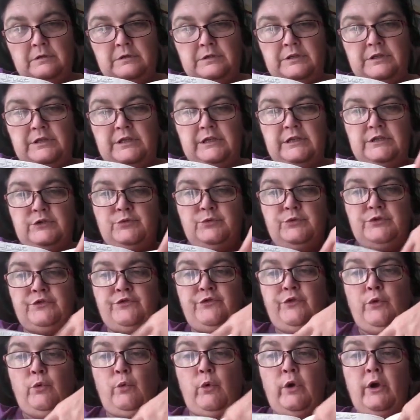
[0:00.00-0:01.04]
So this was
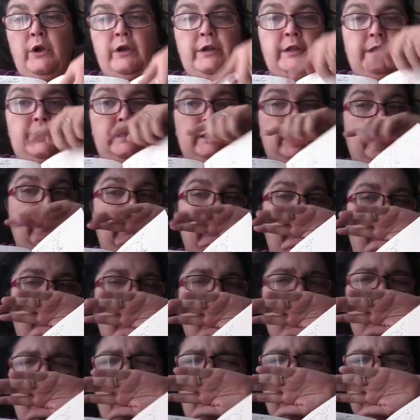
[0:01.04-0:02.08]
for word of the year.
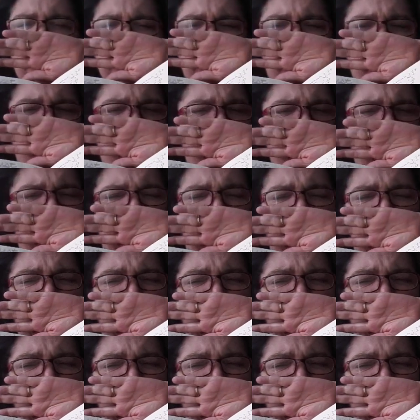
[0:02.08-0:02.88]
Oh, sorry.